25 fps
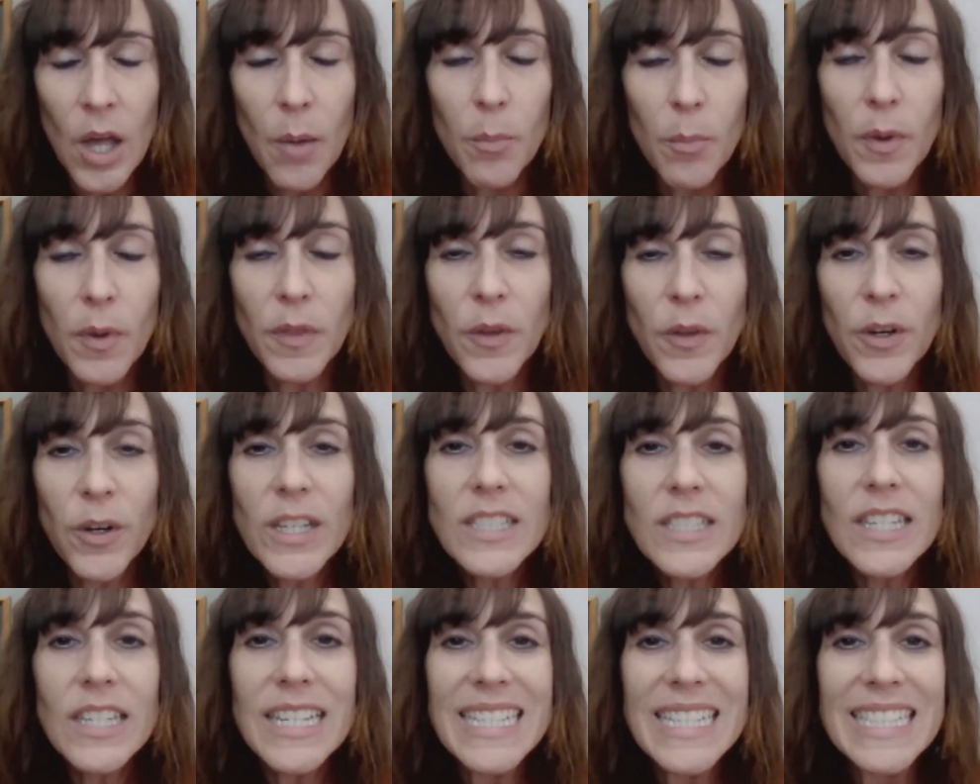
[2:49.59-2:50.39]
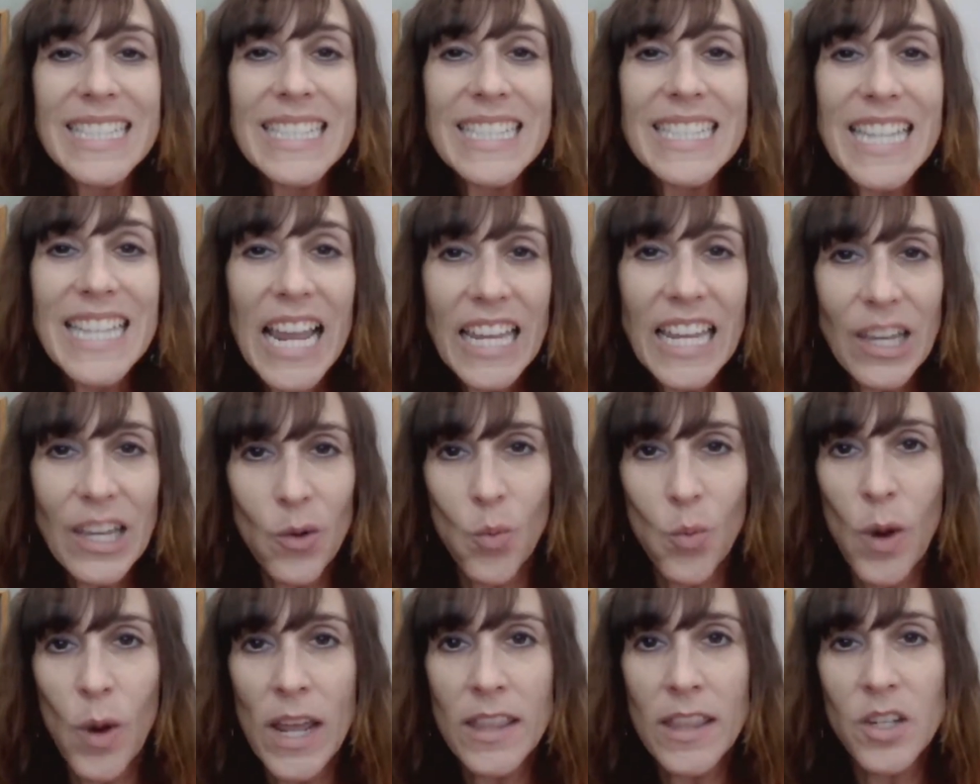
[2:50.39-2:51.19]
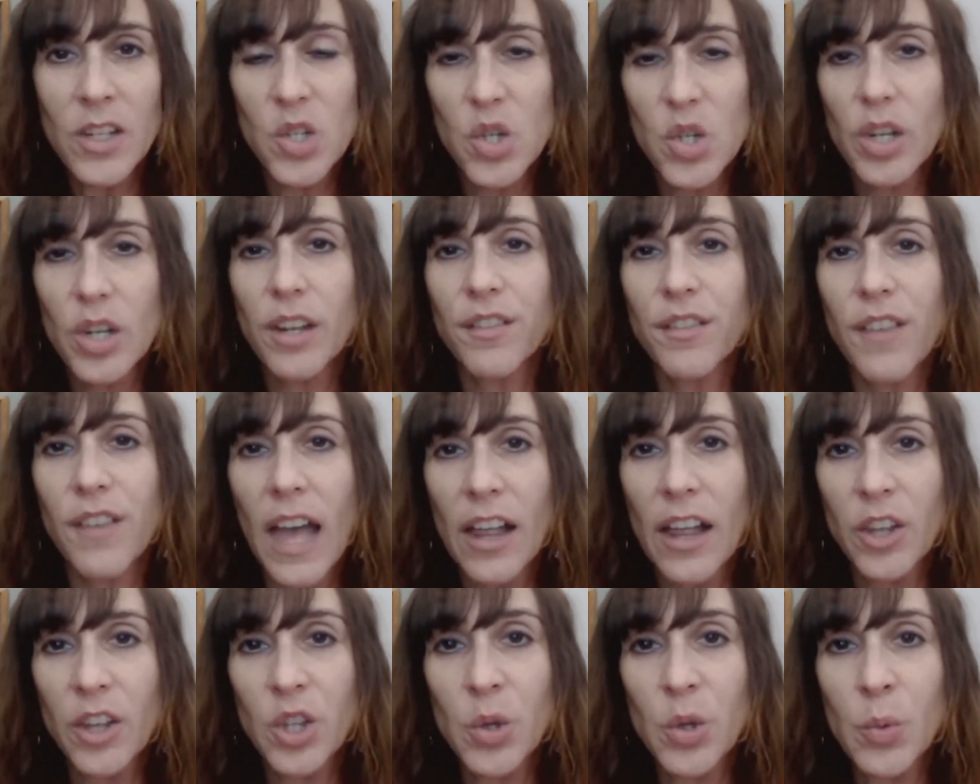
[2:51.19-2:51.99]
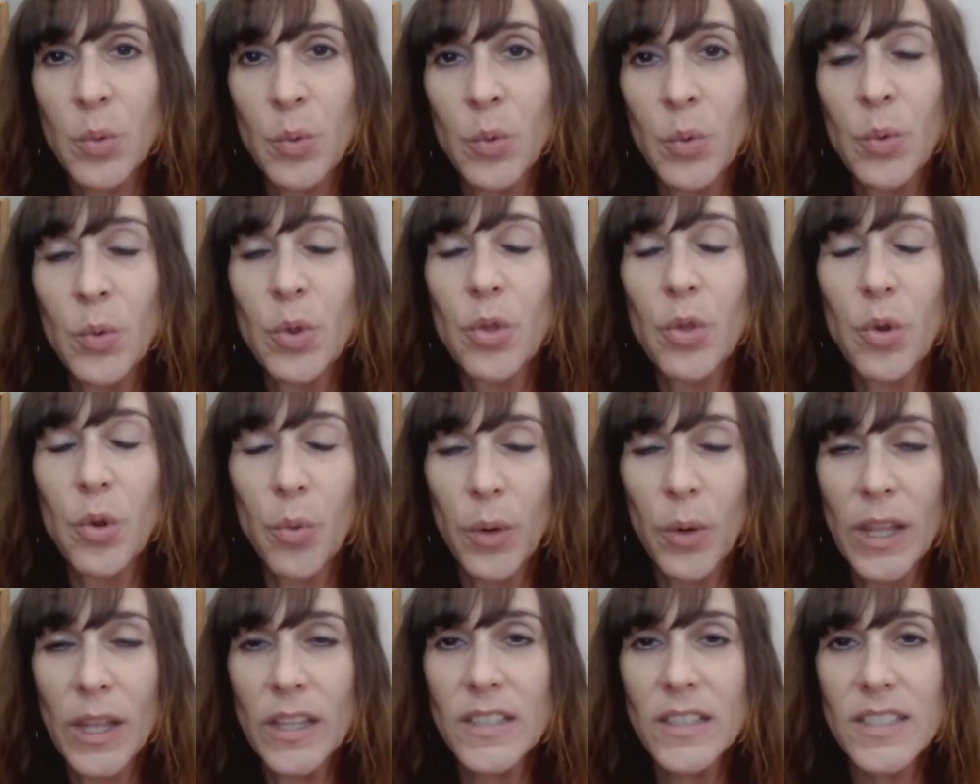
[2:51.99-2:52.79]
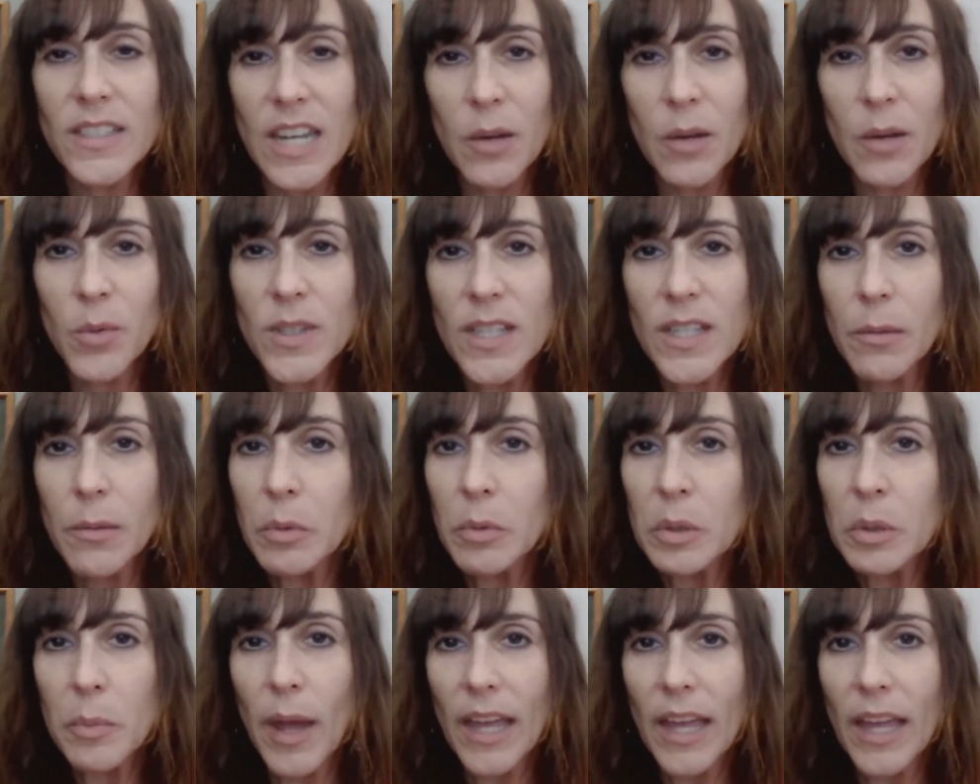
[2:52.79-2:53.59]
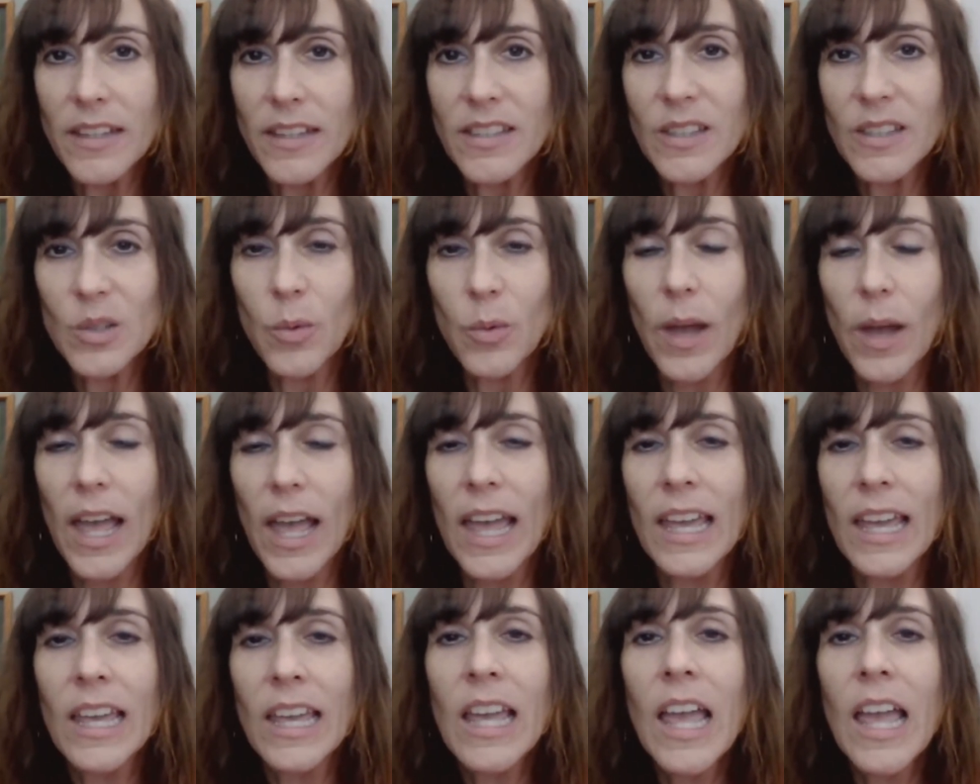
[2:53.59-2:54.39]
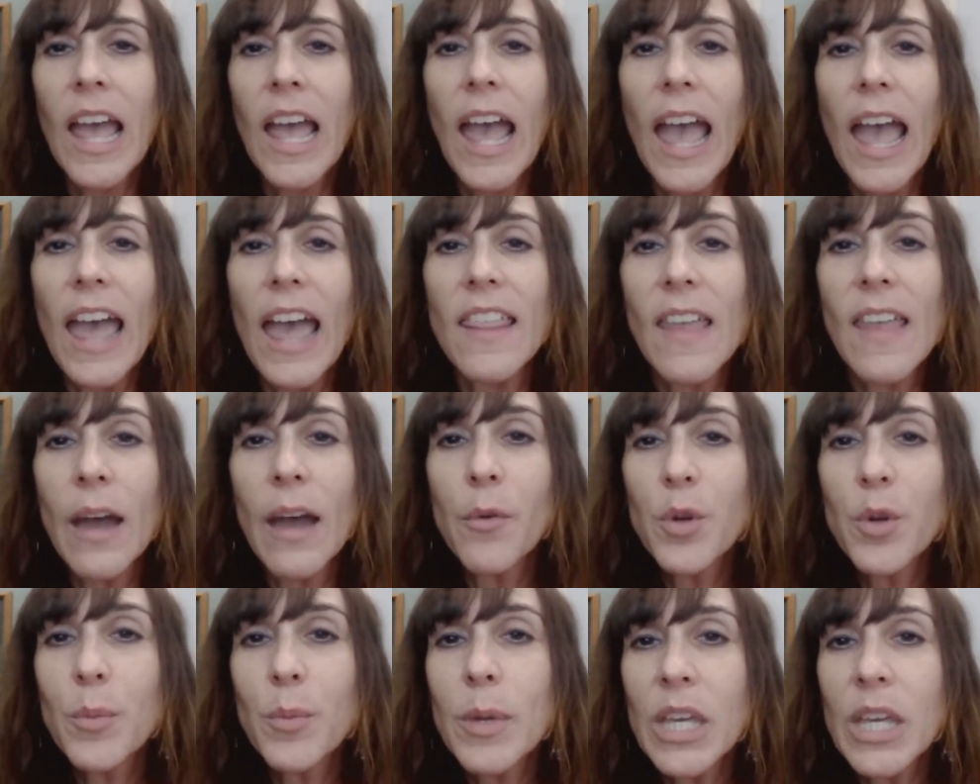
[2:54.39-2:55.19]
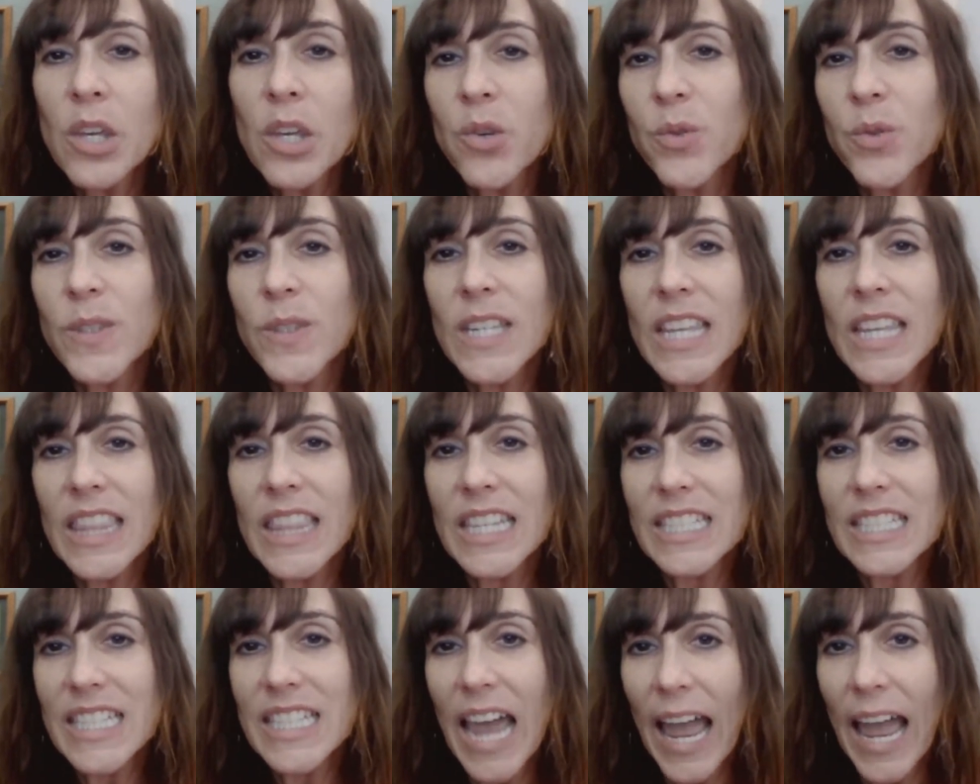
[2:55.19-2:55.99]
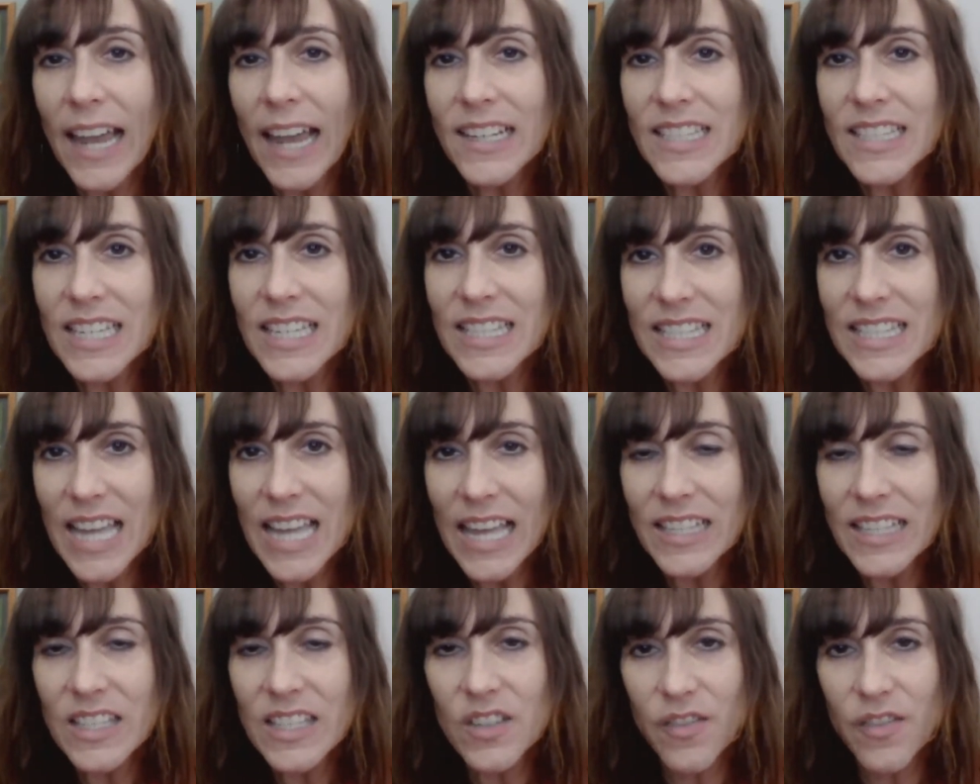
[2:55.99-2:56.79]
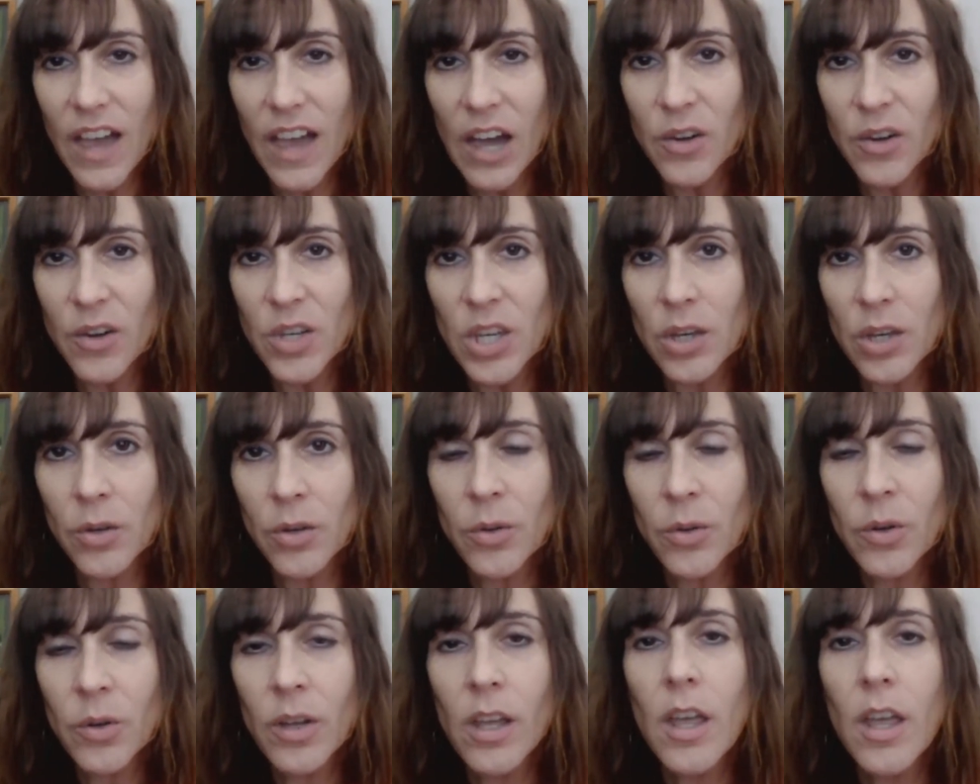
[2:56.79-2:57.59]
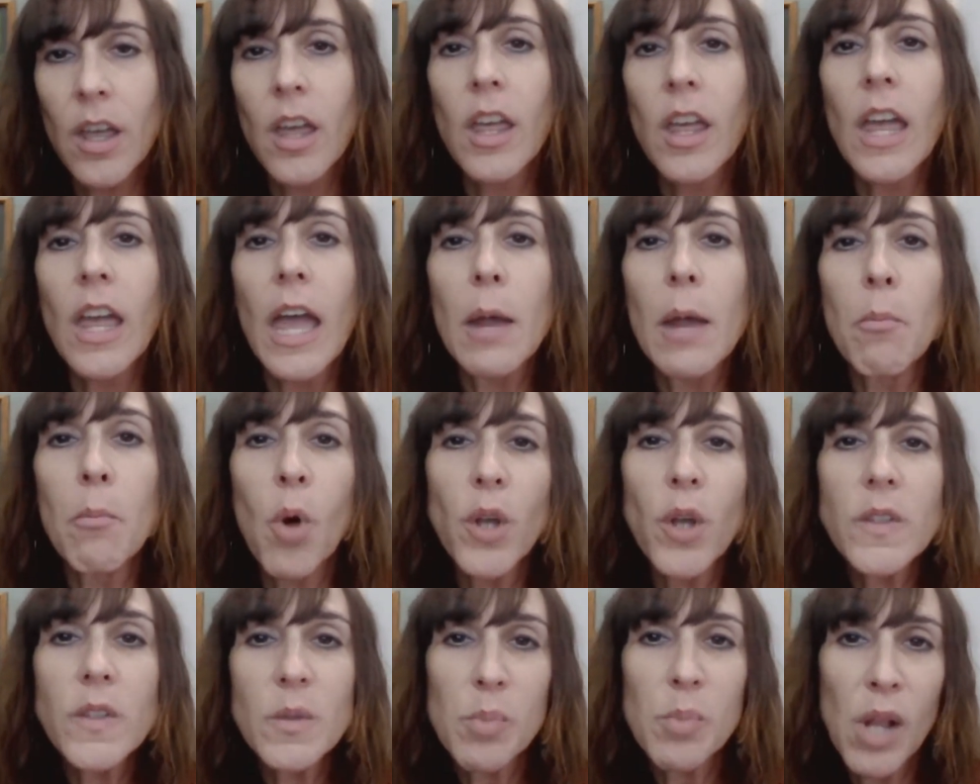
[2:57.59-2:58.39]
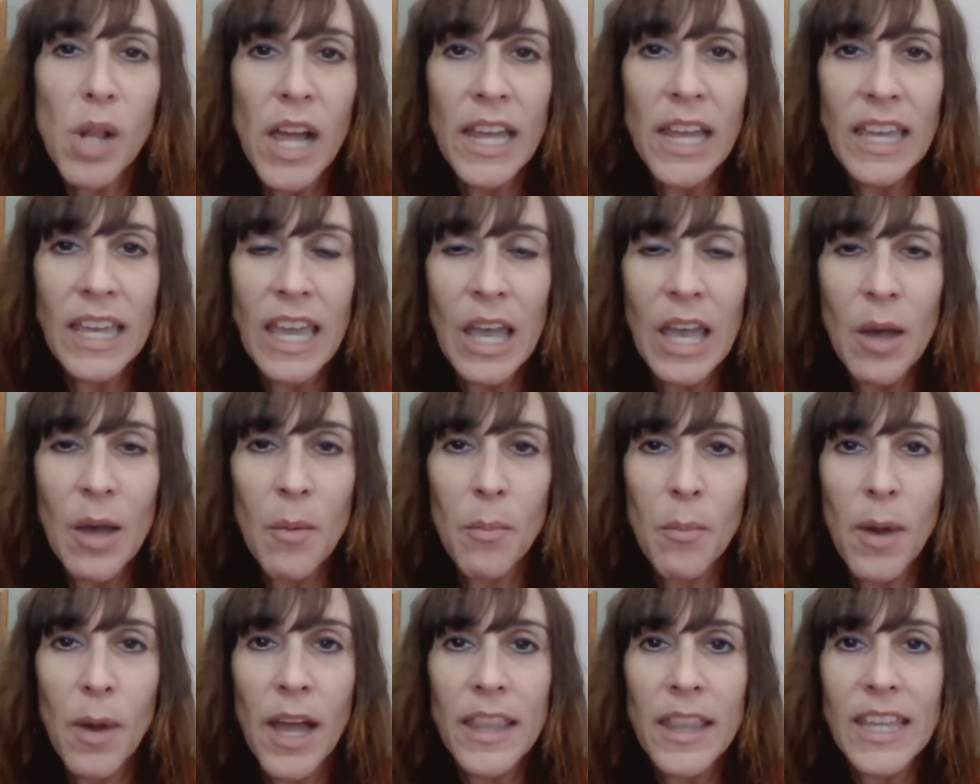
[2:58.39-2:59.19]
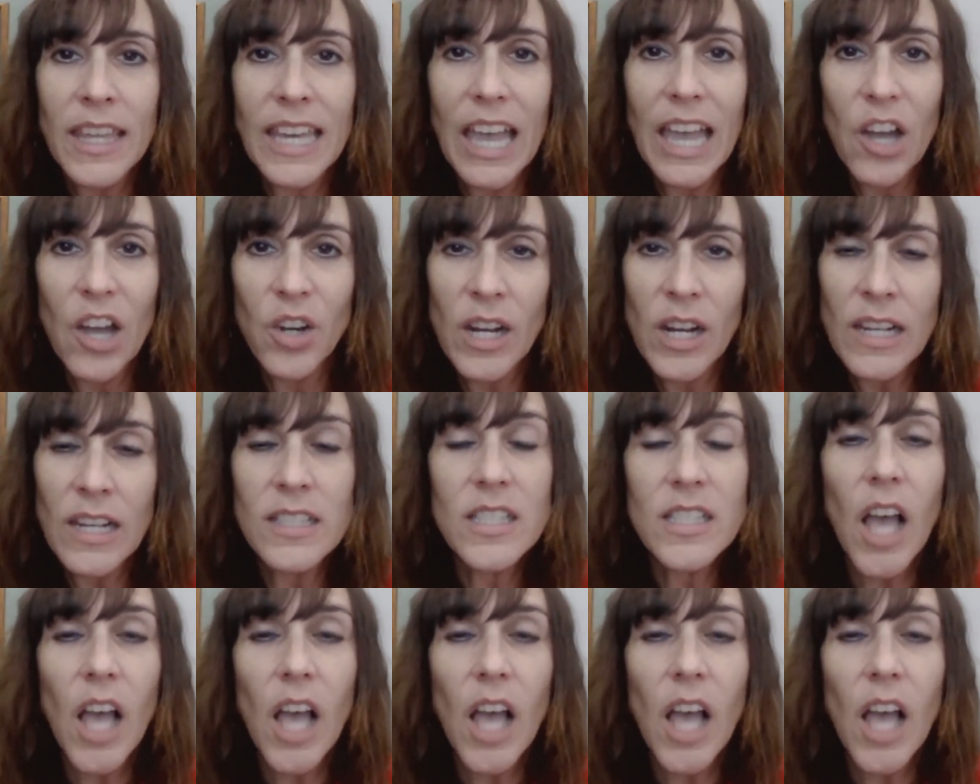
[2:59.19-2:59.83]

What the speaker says: But there is a second way that you can value the real estate when someone passes away, and that would be using the tax assessed value and multiplying it by the county's